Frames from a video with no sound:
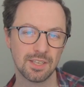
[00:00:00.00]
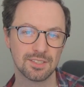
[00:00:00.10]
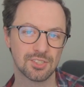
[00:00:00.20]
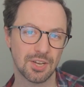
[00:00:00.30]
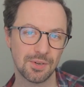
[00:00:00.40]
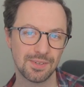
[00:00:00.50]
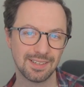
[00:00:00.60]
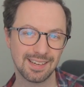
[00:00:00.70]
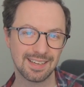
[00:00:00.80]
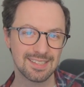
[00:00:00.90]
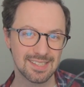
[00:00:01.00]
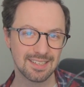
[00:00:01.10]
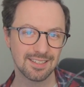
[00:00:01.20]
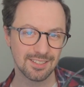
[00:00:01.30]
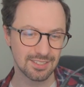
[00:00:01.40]
So
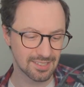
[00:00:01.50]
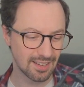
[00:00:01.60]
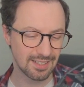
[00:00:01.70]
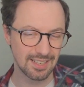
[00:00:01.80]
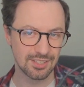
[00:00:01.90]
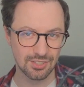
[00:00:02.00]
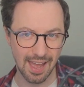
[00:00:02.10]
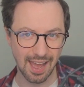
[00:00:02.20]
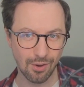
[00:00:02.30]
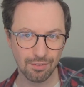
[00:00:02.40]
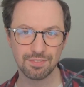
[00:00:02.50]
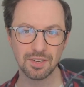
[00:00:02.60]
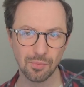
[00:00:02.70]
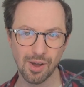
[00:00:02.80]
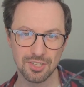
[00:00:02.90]
consider, certainly
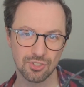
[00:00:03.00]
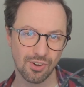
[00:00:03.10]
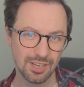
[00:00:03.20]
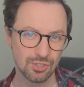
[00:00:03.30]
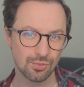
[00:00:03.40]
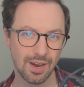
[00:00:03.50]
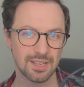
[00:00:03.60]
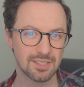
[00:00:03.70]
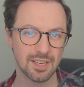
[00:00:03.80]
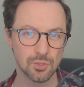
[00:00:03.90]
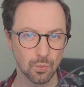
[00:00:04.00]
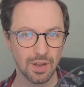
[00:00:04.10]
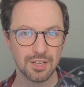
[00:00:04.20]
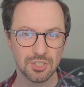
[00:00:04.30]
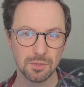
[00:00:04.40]
outfit wise, try and dress as
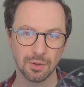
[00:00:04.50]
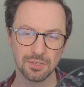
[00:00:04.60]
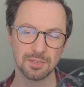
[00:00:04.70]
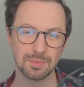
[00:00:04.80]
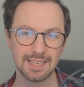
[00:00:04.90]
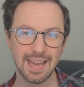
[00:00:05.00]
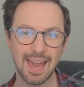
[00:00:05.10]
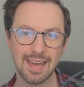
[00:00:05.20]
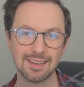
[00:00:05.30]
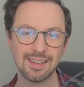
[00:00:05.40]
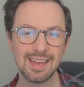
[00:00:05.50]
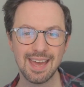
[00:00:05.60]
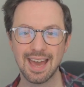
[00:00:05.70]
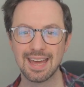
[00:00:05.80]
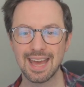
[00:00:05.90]
well as you possibly can.
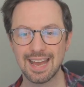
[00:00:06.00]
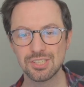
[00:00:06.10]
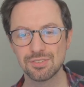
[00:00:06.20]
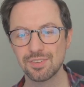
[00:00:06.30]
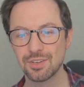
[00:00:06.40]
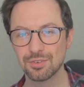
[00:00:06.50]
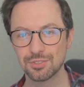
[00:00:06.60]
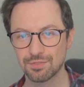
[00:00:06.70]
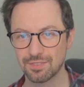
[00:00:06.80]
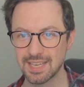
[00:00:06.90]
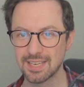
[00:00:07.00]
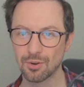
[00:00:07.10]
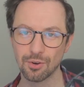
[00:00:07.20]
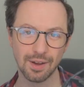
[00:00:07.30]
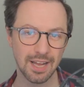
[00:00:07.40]
And as for your feet
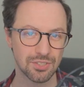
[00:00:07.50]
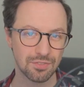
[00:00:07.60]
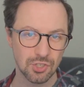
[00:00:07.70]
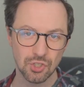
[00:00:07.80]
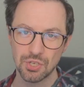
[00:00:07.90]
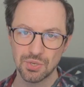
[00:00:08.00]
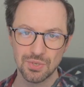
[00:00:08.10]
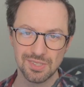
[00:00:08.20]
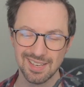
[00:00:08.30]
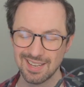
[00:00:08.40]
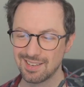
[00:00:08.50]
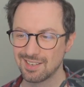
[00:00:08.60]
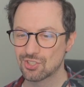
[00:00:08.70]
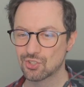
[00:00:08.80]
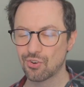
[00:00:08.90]
or as for shoes,
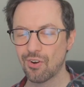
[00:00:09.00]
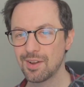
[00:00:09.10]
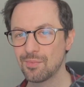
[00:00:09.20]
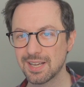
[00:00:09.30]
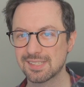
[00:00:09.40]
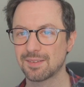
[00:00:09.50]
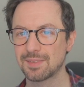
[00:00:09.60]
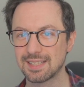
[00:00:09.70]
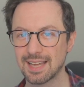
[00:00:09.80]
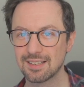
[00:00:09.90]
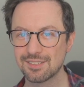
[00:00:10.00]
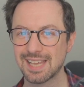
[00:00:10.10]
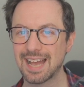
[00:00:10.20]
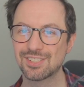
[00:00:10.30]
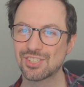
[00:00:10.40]
try and wear something that looks
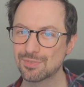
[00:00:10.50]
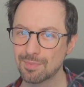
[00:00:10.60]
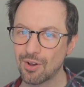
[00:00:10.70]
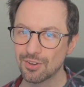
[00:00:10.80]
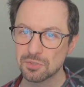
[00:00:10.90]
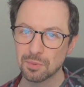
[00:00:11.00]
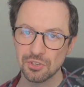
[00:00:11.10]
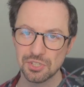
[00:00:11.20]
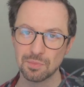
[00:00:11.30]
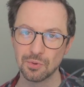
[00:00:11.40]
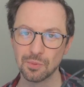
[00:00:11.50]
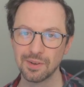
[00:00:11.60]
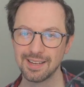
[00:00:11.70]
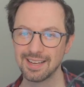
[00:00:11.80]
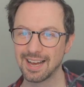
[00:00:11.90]
as smart as possible.
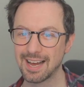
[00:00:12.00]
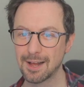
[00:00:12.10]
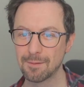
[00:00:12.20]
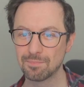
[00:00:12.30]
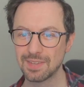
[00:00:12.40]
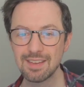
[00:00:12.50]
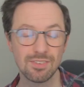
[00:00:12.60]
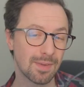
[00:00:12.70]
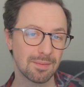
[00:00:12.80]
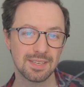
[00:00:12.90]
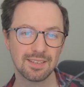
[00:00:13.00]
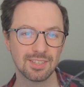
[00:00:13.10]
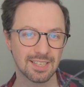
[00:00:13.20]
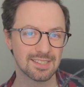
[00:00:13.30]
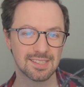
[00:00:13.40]

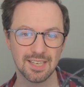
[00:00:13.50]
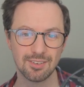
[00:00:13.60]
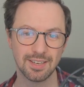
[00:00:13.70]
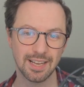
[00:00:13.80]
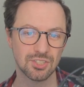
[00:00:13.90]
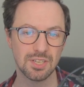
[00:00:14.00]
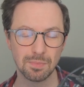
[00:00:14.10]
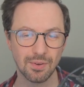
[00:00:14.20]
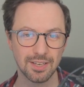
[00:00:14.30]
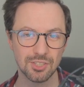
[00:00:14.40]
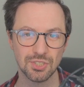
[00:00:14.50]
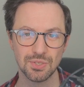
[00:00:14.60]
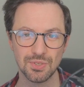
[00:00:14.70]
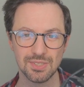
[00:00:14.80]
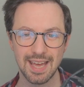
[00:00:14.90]
Even considering actually buying
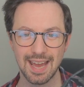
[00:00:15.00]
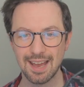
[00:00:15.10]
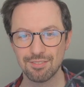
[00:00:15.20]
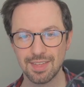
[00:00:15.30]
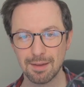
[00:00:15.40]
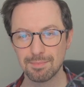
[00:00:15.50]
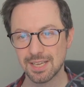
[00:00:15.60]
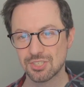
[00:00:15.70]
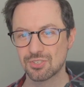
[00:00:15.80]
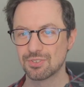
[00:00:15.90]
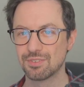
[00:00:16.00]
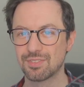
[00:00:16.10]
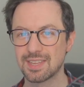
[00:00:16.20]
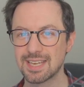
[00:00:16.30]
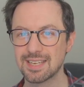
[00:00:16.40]
shoes that have that mixture
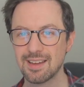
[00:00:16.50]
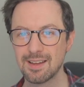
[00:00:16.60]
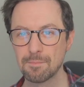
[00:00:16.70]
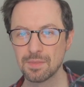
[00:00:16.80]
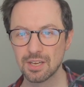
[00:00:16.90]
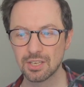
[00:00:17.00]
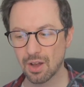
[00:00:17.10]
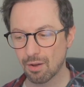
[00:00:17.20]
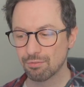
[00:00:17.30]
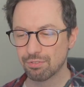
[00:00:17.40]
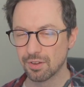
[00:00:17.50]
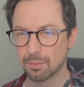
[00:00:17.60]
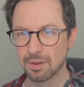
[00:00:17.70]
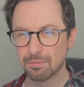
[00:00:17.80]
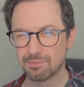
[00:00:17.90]
of the
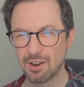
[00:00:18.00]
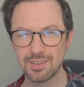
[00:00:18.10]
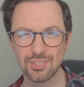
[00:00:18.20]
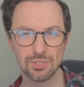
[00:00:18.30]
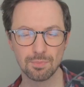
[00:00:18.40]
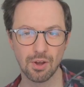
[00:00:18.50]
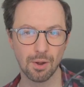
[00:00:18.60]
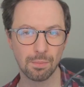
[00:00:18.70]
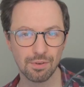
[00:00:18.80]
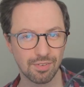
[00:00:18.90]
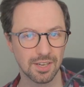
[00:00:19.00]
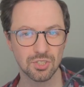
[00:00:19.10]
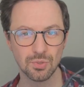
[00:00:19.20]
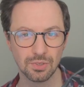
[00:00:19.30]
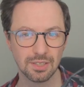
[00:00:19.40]
comfort but very smart and
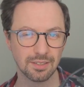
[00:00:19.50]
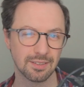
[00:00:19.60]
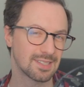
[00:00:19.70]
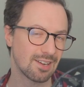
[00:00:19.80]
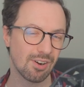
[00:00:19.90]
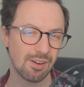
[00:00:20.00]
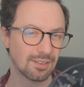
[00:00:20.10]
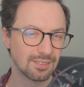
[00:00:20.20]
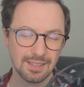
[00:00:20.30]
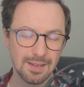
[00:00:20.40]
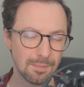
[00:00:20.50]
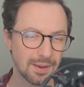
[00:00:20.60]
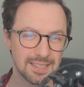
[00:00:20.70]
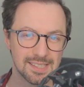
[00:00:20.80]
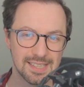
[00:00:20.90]
professional look, because there are
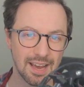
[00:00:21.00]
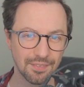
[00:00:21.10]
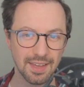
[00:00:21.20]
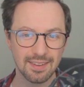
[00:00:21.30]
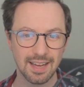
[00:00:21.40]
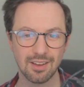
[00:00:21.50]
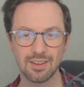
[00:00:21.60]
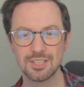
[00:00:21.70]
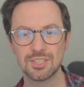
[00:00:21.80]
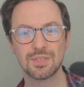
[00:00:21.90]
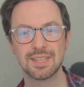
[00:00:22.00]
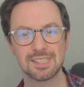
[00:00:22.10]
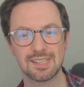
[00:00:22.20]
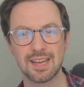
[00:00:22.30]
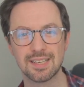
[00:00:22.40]
places out there that kind of do
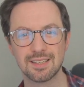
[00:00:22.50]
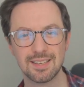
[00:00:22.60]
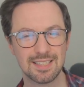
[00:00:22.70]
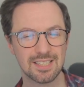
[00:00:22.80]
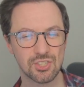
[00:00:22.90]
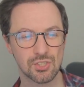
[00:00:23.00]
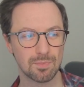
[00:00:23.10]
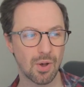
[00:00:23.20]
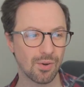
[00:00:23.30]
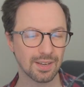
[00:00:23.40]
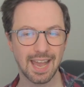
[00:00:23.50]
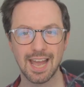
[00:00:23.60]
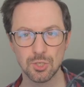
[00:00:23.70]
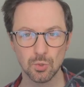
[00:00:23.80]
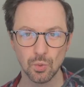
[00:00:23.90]
this like smart
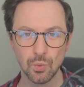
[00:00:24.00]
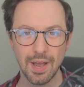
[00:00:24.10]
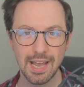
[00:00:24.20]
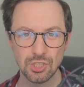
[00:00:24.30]
casual wear